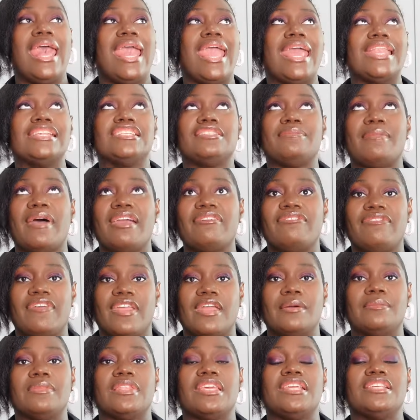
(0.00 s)
It is my
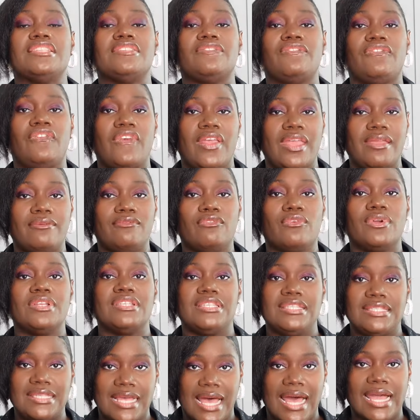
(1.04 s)
family's favorite
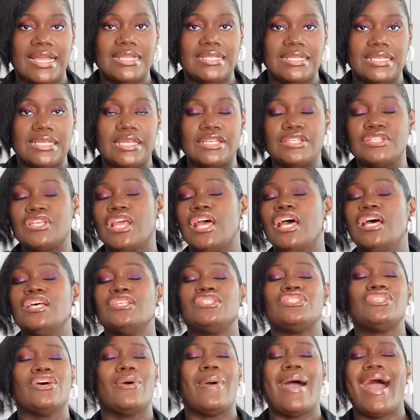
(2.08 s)
side dish,
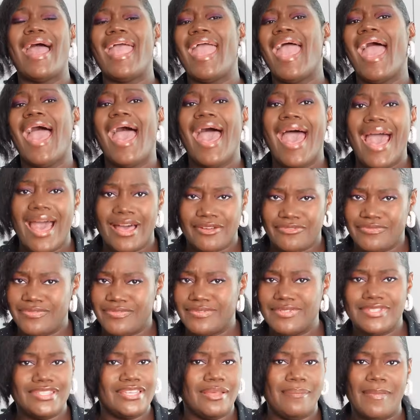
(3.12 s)
so I
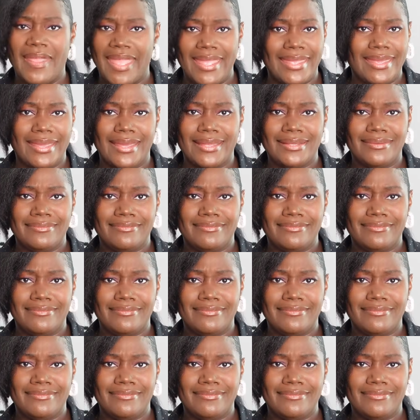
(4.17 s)
have to make it.